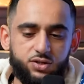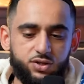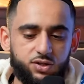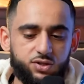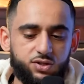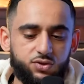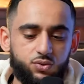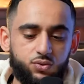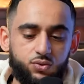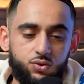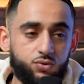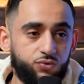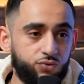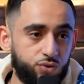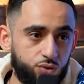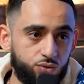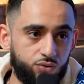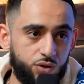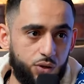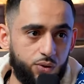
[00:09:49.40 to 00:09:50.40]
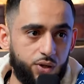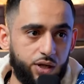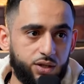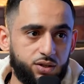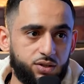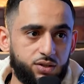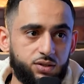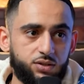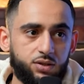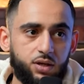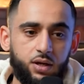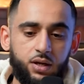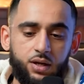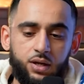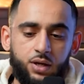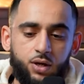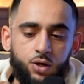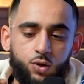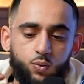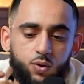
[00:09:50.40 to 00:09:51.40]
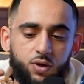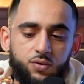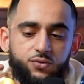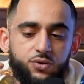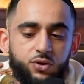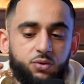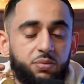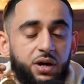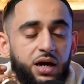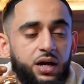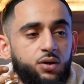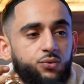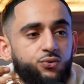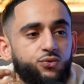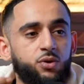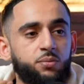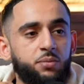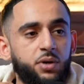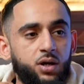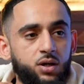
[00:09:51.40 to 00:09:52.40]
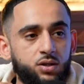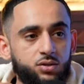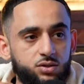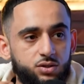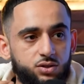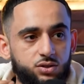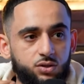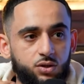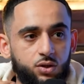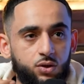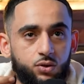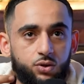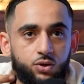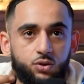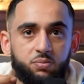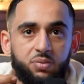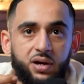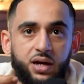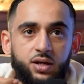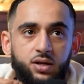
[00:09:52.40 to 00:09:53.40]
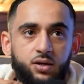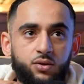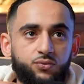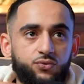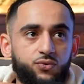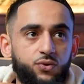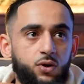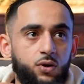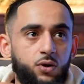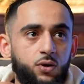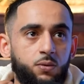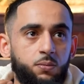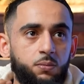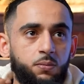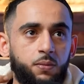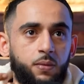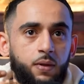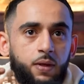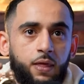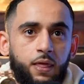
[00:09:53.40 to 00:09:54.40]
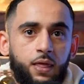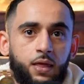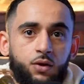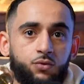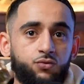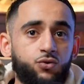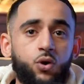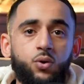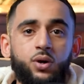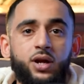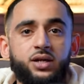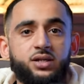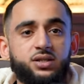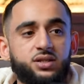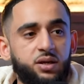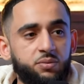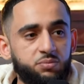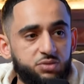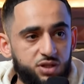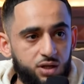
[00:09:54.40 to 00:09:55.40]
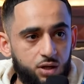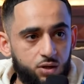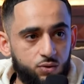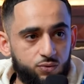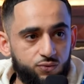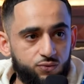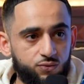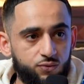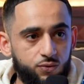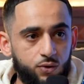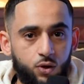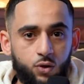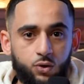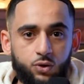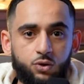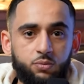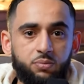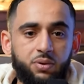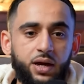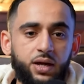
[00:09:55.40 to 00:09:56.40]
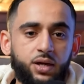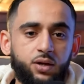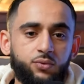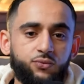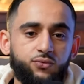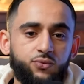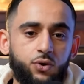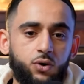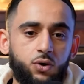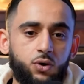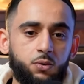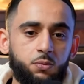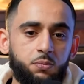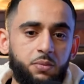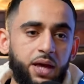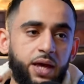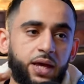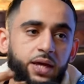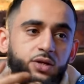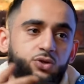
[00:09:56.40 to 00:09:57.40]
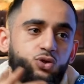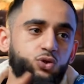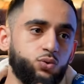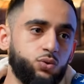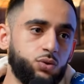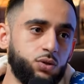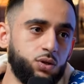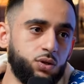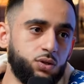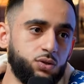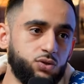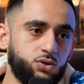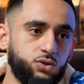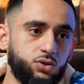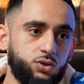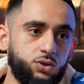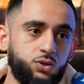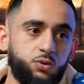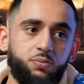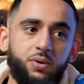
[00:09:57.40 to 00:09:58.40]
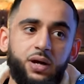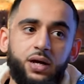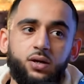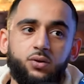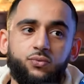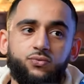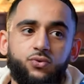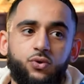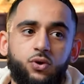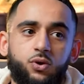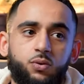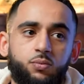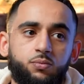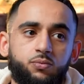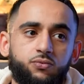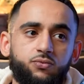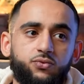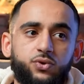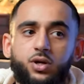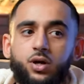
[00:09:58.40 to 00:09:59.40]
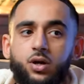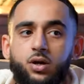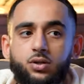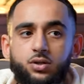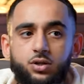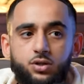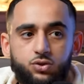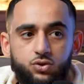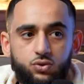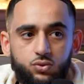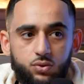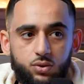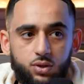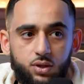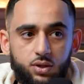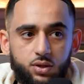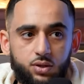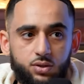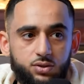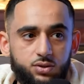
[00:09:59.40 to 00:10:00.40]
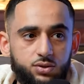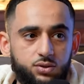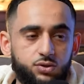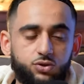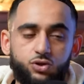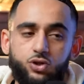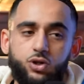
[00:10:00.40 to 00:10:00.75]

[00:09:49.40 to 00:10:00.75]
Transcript: just talk real Rolexes. Whether you buy it from us or you buy it from Rolex themselves, or you buy it from A Jewellers, you buy it from Vianney Jewellers,